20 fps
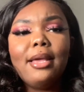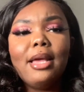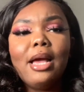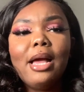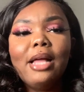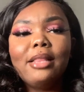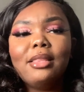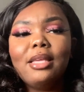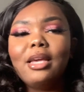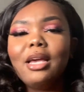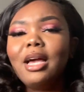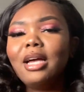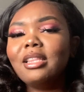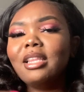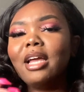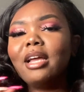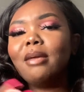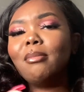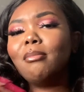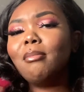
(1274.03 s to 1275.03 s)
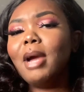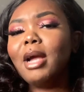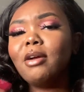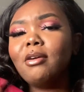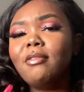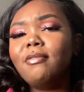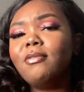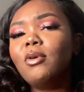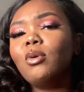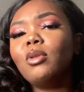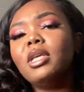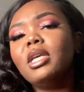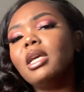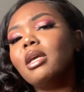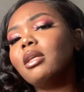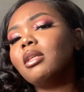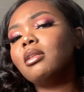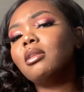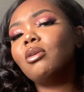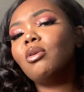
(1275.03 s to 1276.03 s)
I think I like
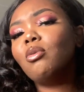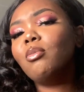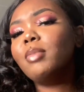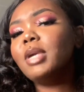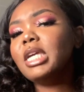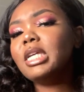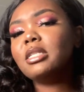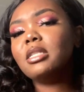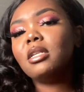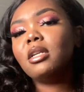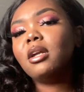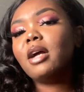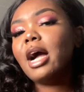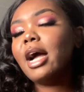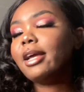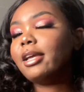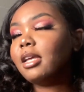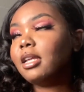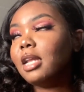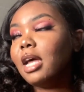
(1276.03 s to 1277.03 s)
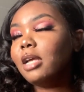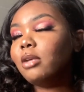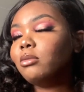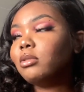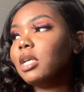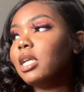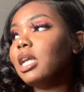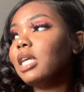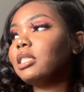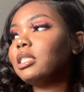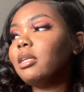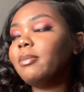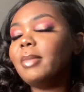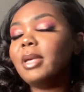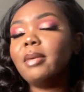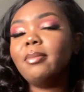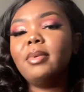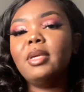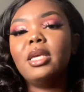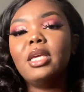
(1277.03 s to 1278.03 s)
microfoliant little beads in there. I cannot use that. That shit
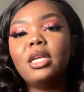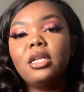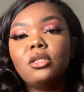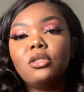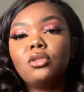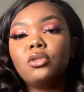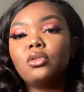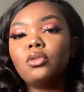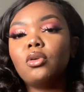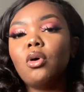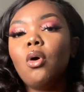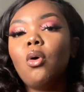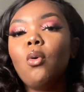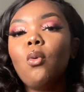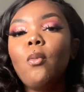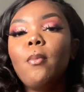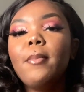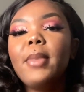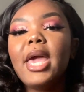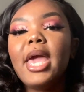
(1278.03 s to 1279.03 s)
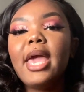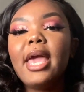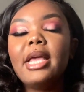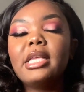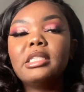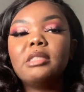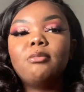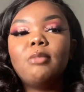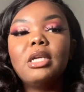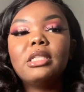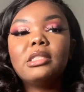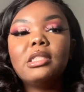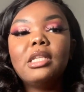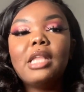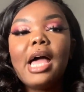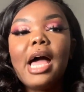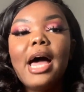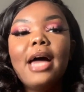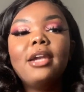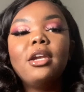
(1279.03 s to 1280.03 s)
make me itch so bad. And especially,
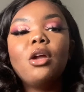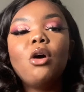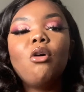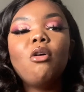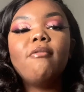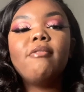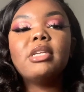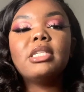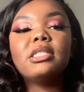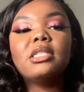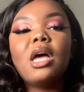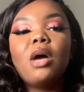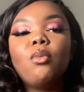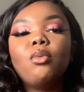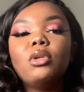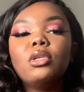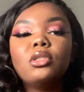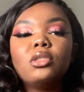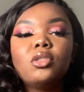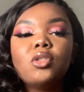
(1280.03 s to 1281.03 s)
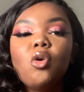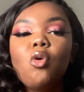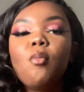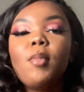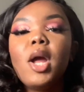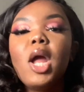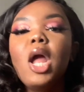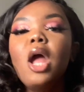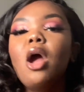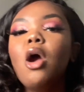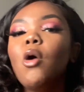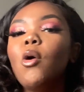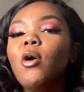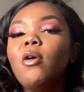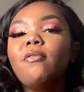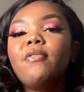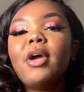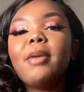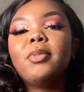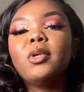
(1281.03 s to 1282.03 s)
like, I know if it's something with a soap or
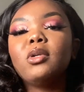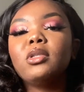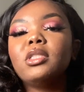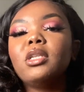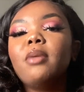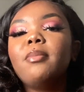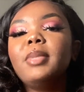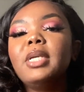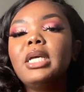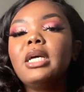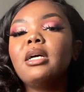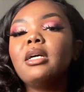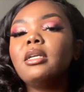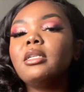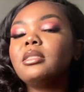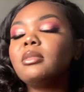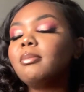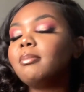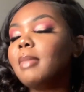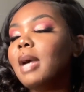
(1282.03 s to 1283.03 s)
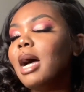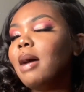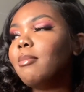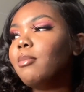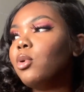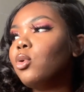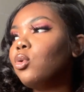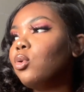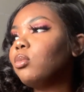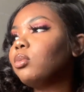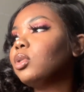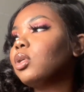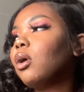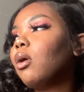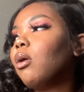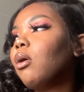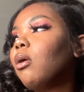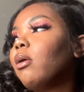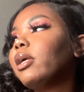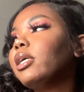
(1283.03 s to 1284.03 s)
a fabric or something, because my boobs,
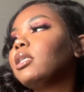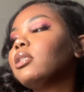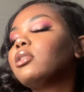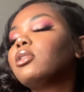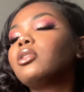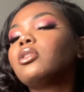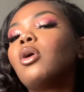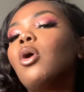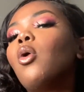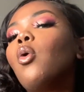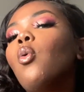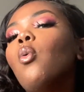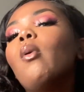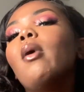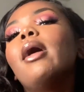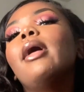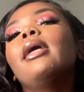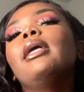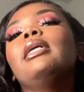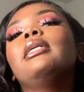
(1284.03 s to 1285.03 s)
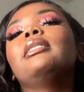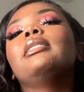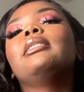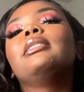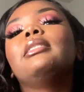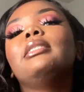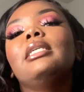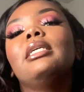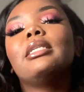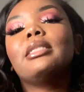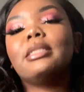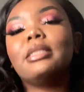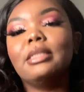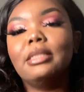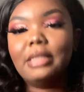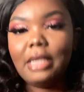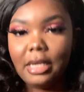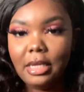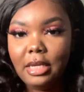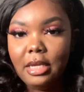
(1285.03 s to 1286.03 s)
y'all, is so
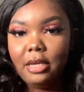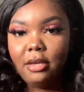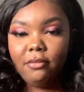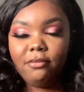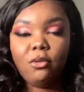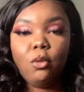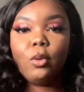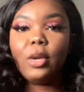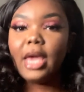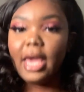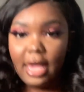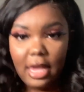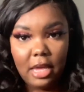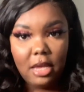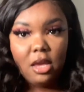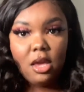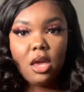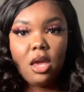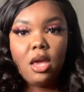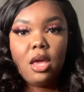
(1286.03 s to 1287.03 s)
sensitive, okay?